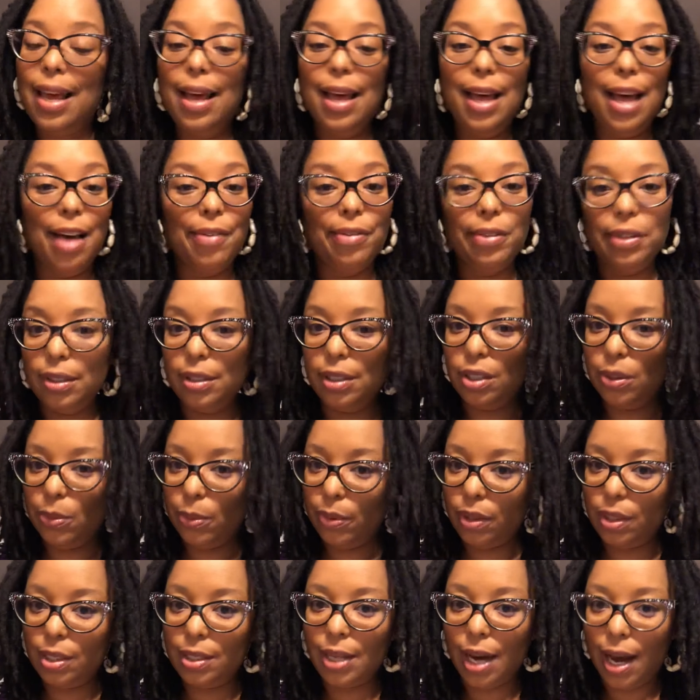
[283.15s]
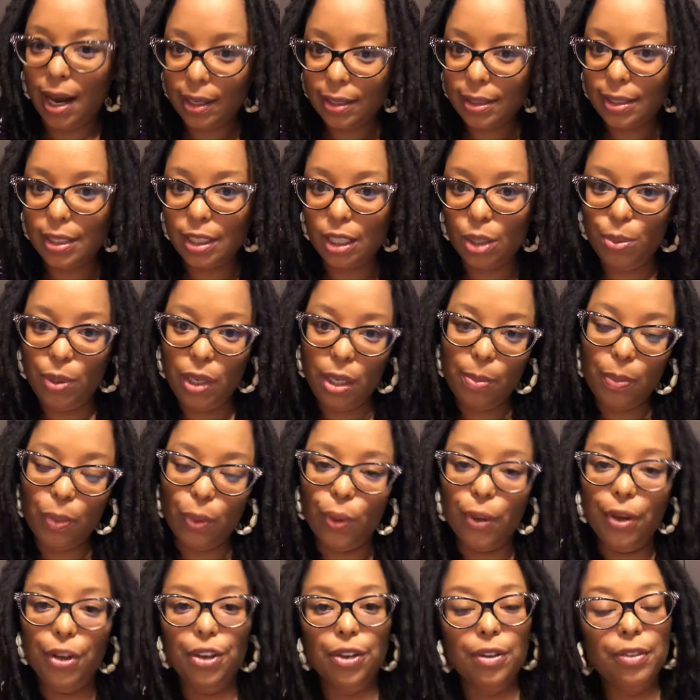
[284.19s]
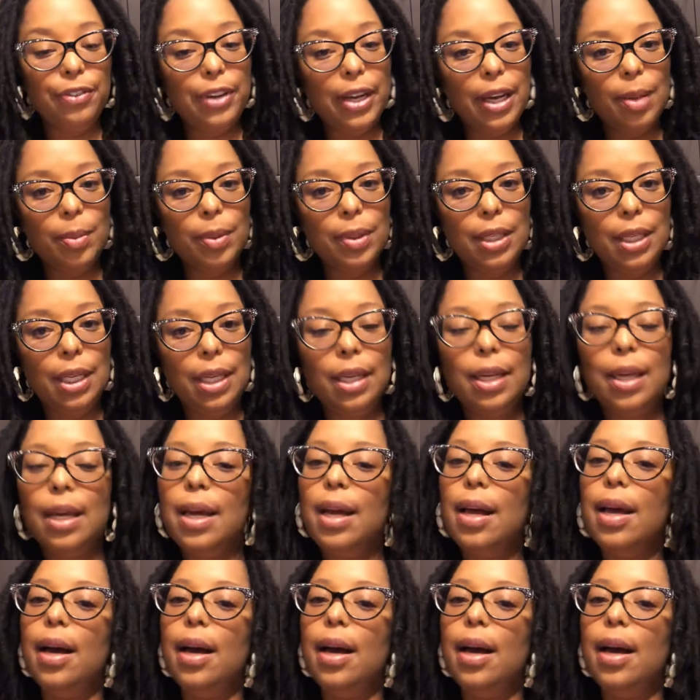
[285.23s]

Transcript: having to deal with toxic people in your family,